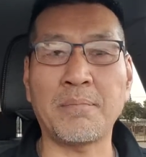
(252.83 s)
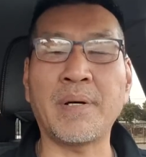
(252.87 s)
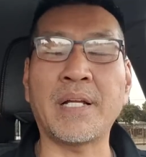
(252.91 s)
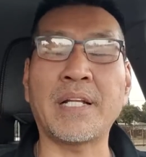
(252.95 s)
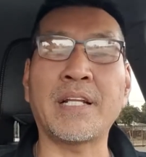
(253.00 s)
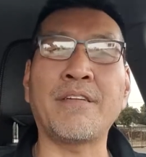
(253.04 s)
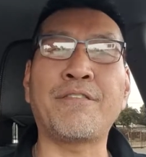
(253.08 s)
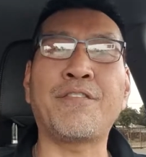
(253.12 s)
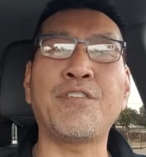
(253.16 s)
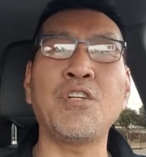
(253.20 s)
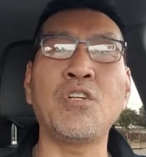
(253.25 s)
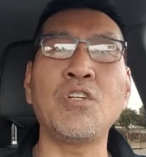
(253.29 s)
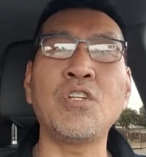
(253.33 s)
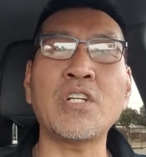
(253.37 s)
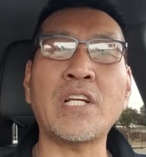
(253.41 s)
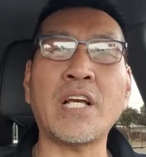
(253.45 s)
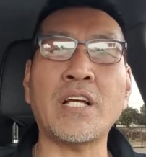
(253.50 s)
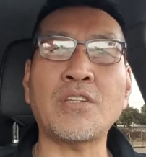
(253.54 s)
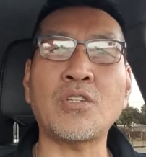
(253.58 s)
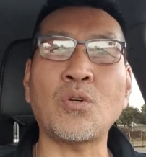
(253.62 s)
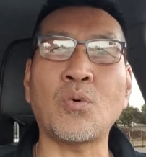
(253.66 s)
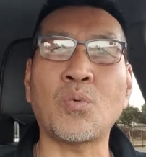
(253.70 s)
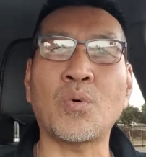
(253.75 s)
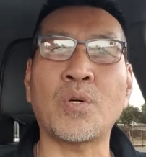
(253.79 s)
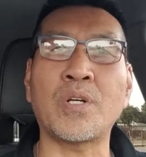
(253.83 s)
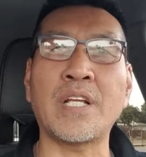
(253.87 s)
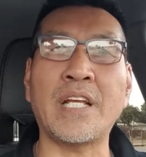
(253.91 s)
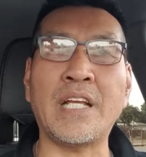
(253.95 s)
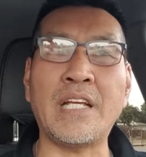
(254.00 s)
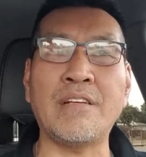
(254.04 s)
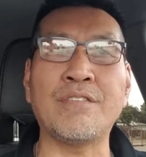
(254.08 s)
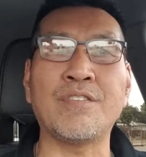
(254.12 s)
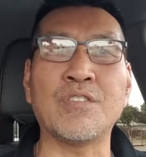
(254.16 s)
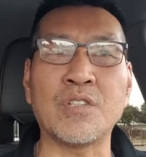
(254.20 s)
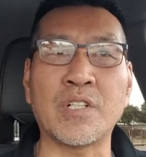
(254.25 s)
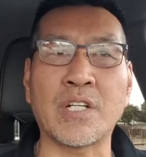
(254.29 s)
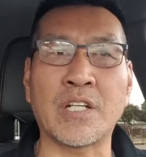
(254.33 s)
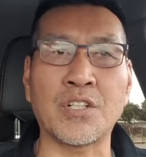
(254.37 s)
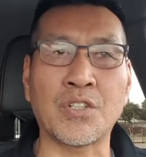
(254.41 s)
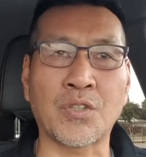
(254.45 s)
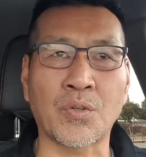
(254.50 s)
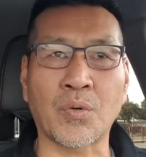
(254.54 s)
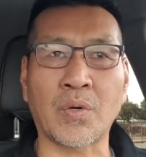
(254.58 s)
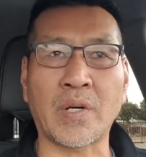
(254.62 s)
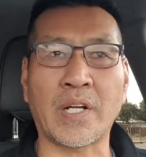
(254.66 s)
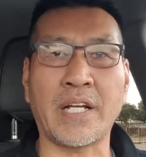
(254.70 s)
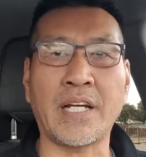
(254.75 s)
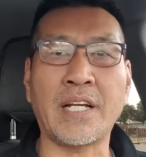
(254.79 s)
But if you look at the word evil in
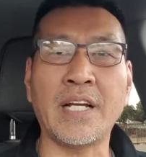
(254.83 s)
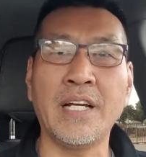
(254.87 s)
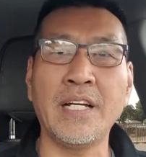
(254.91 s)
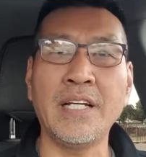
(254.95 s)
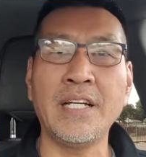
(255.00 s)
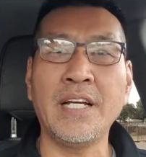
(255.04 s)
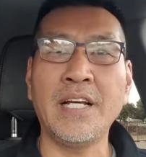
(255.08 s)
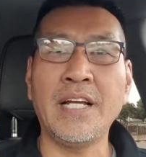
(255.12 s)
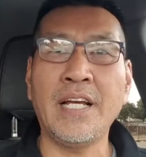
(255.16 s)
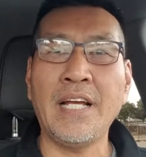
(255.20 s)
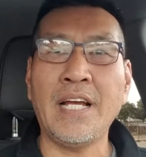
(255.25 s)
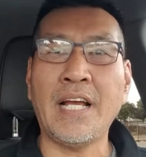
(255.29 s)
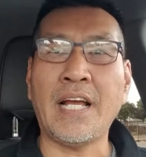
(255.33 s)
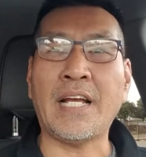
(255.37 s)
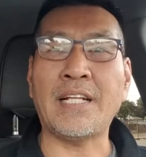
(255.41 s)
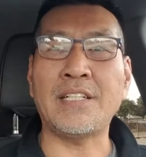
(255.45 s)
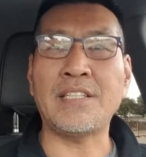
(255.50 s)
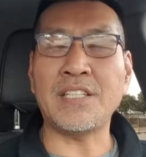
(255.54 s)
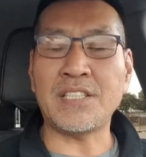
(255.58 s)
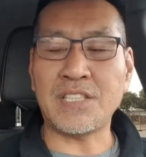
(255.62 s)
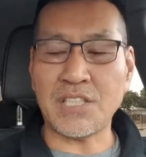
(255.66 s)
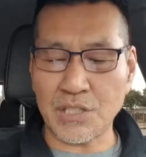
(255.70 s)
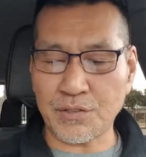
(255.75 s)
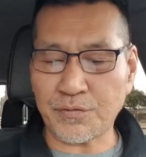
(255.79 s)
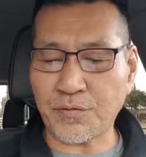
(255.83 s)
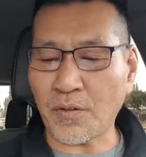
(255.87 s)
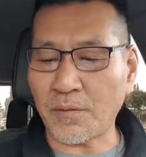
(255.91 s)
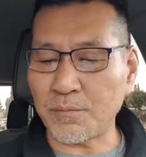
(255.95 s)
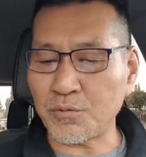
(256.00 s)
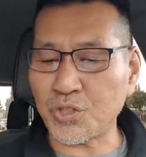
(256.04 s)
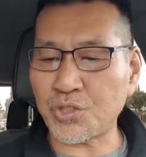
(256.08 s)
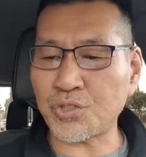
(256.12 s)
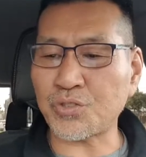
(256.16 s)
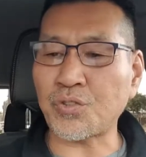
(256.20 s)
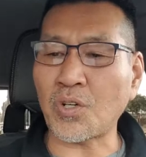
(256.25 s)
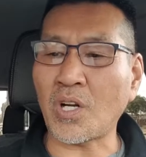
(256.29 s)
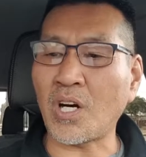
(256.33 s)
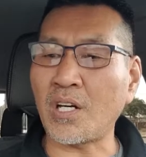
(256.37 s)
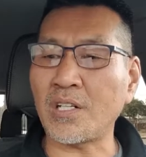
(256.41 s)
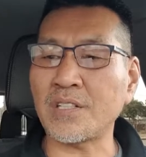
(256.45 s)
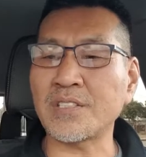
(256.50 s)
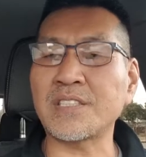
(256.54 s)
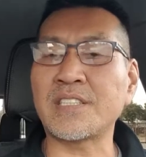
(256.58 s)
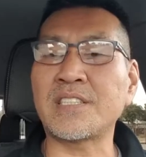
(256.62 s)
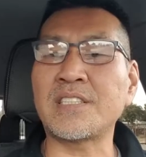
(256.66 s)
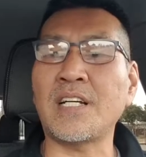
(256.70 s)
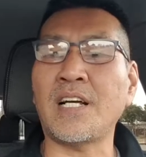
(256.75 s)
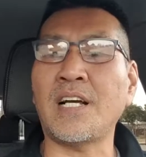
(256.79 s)
Greek, and this is from
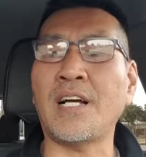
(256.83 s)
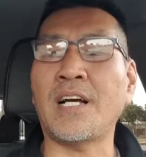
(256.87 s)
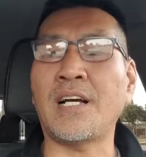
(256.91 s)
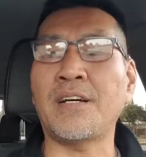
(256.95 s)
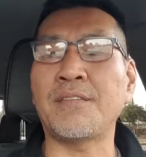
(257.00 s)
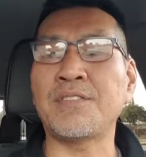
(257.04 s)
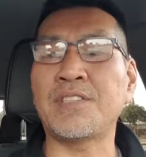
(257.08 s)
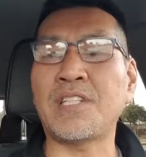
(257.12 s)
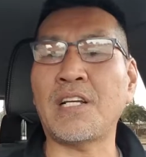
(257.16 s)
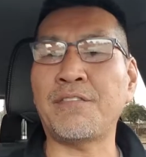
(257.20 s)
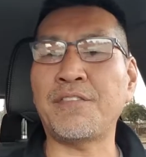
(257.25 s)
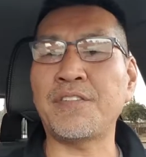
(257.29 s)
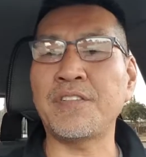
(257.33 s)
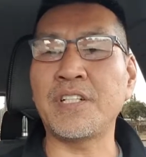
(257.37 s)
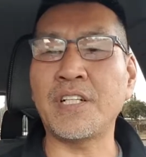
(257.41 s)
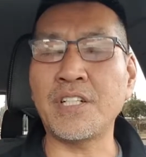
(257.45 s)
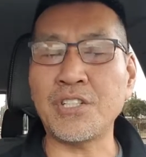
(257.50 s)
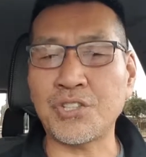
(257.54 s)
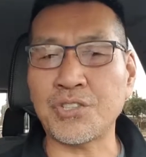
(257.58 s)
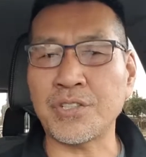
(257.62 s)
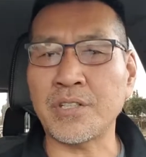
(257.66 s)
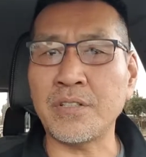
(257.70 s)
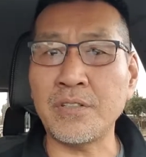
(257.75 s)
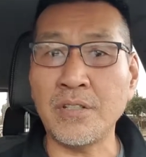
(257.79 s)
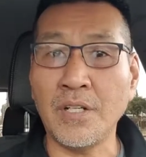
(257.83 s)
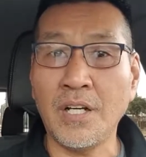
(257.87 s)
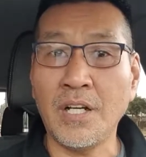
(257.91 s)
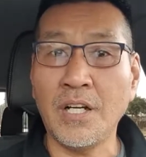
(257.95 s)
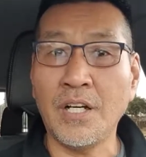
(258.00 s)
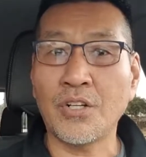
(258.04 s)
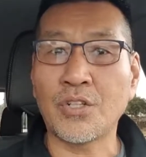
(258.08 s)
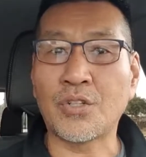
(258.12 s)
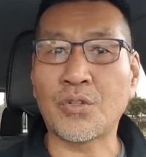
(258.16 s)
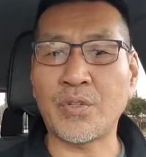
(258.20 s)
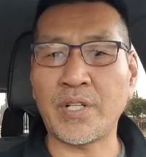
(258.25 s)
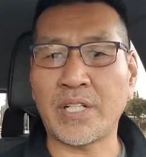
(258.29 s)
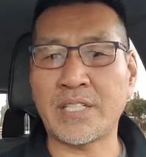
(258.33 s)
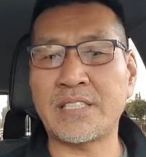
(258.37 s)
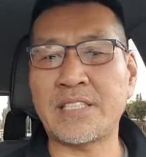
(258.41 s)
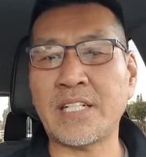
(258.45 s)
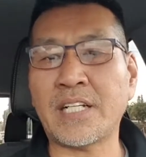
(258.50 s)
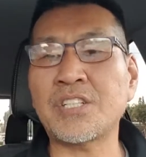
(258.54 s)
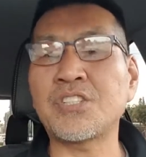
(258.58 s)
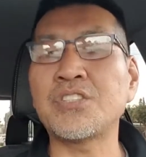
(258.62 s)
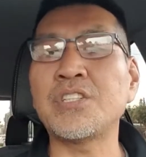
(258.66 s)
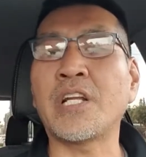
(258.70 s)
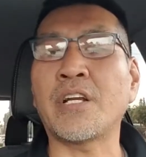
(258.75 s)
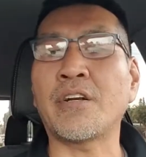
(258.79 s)
Strong's uh, definition, Greek
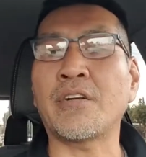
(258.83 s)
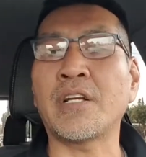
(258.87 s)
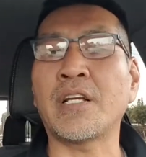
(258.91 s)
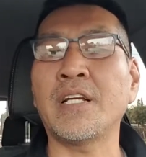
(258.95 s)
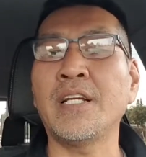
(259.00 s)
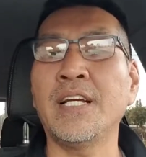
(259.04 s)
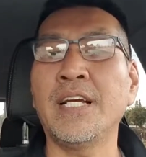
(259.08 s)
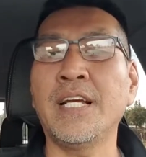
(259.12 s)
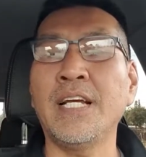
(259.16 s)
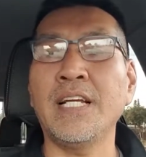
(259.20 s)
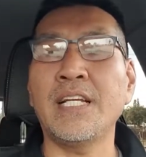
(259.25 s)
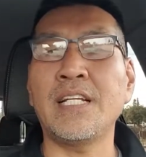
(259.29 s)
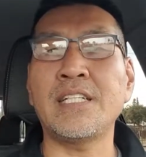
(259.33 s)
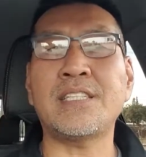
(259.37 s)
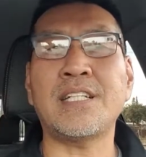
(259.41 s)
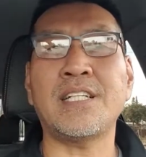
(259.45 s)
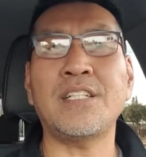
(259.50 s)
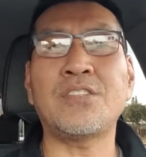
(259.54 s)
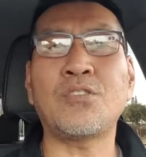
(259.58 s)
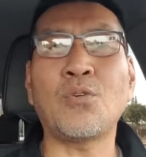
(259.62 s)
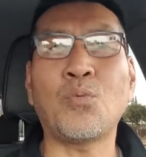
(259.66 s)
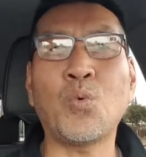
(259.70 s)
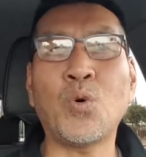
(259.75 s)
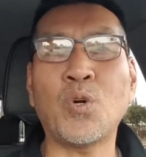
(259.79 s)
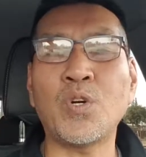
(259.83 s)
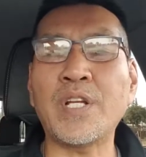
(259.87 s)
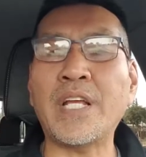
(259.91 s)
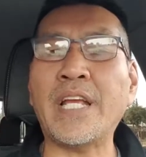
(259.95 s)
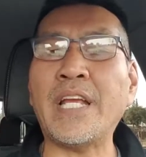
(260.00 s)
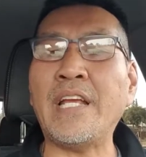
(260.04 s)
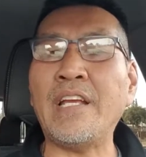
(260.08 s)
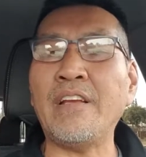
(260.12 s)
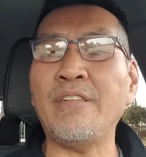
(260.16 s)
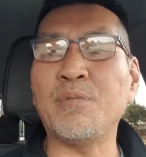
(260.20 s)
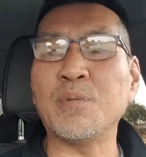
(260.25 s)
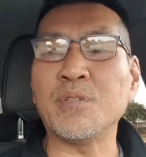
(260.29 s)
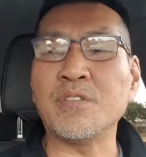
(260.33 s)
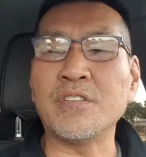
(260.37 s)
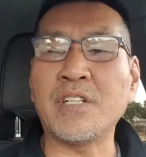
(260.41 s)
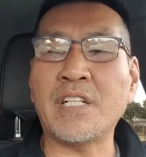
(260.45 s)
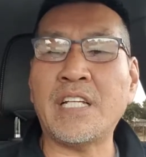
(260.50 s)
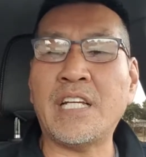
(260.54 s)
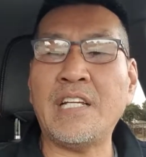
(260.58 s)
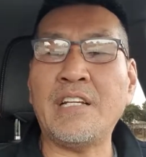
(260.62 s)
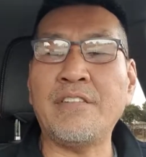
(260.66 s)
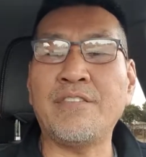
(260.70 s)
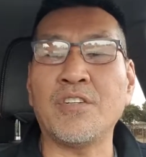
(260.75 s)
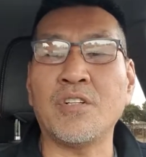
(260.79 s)
dictionary, it says the word evil,
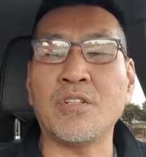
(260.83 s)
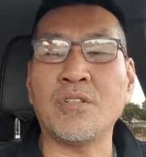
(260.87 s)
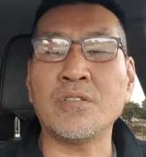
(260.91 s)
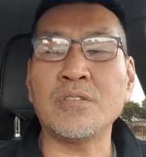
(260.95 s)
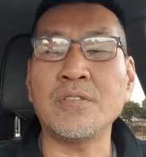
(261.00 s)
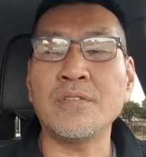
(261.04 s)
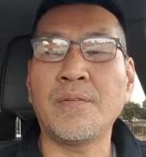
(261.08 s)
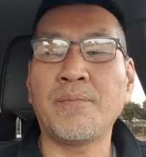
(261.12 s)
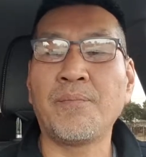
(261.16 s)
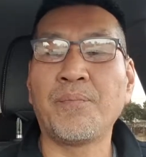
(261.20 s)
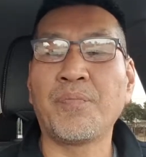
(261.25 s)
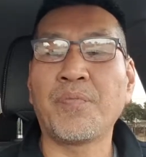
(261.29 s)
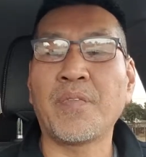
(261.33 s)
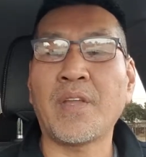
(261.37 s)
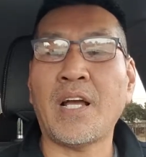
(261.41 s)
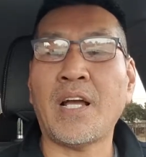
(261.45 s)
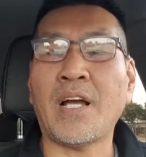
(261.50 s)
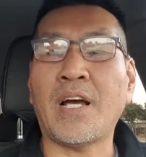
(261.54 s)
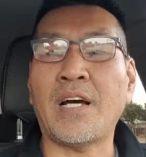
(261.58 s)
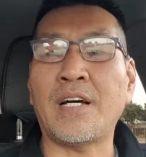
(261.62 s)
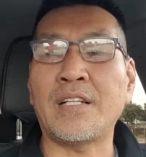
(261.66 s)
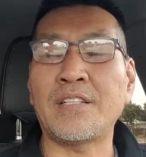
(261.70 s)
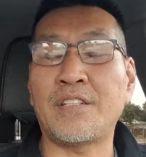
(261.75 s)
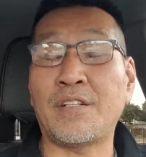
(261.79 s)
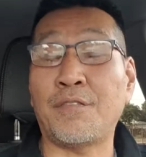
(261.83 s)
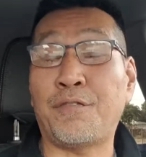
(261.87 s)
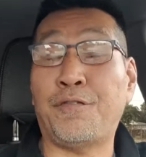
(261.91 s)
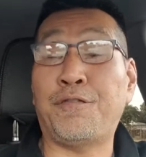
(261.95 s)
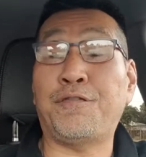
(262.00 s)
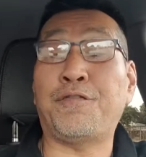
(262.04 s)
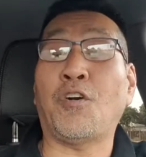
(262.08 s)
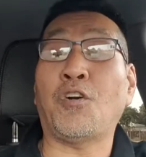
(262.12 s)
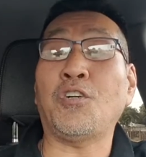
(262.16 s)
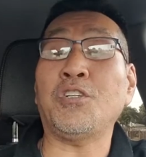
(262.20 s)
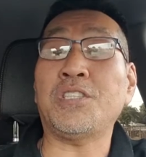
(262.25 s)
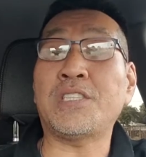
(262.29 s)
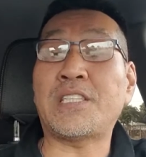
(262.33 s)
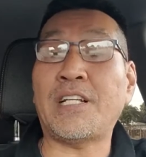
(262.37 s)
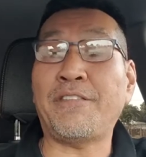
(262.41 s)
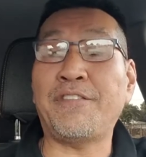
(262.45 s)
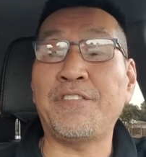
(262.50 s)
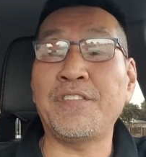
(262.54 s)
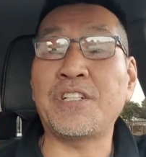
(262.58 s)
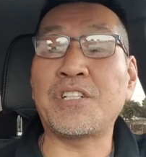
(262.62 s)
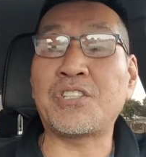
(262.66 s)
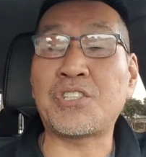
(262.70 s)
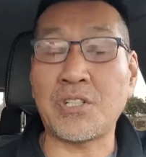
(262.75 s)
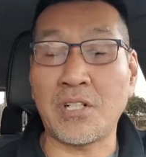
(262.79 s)
evil, uh, the first
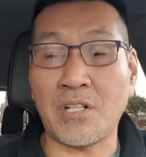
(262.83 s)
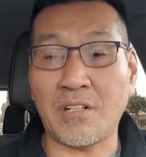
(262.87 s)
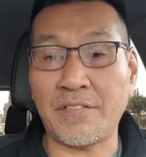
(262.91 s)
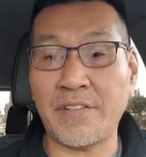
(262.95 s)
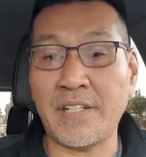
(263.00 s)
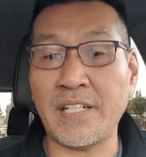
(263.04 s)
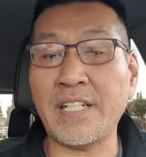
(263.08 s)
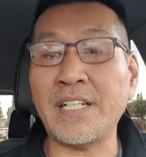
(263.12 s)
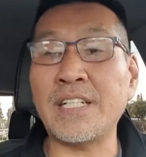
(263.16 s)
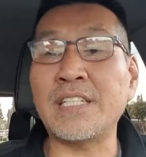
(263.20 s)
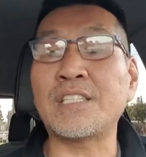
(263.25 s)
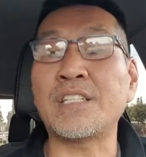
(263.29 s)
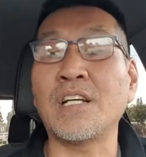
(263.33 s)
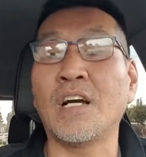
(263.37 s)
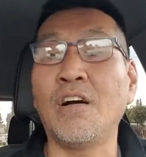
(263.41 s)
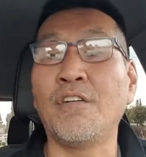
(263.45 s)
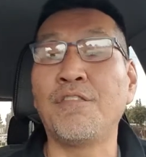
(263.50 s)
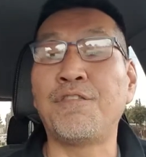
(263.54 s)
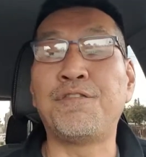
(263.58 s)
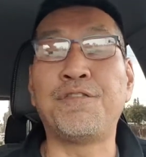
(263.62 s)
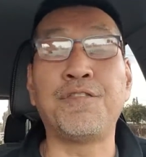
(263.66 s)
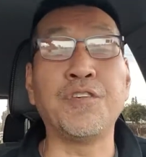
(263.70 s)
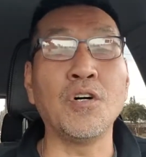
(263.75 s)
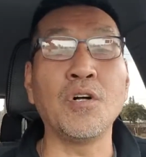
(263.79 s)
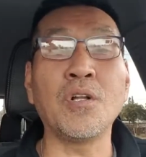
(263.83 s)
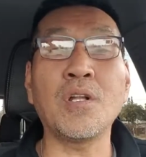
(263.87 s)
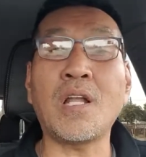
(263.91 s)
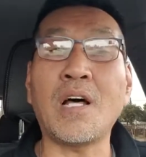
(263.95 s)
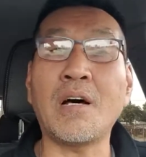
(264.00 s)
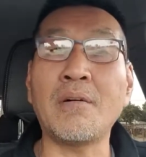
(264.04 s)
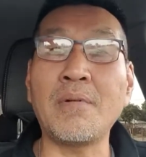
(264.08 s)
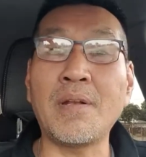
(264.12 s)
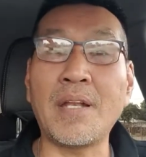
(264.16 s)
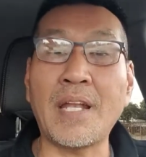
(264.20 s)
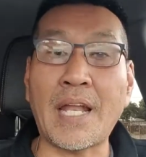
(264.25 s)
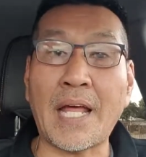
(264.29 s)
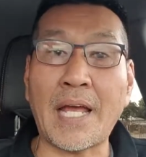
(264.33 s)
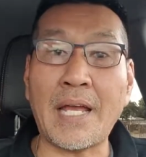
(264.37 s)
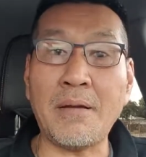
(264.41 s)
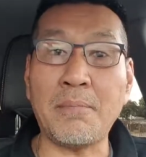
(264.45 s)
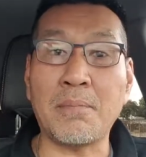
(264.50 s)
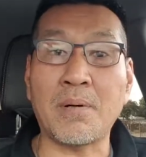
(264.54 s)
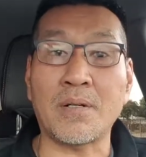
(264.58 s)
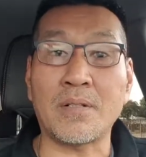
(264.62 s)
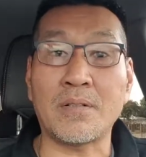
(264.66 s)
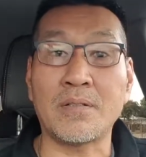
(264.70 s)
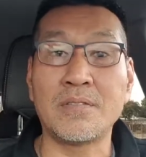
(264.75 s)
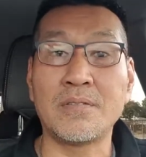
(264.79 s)
definition of it is full of
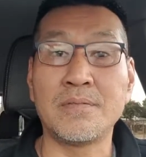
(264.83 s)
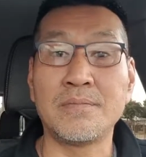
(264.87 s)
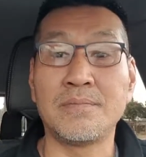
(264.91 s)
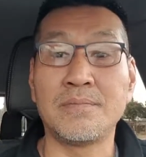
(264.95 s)
labor,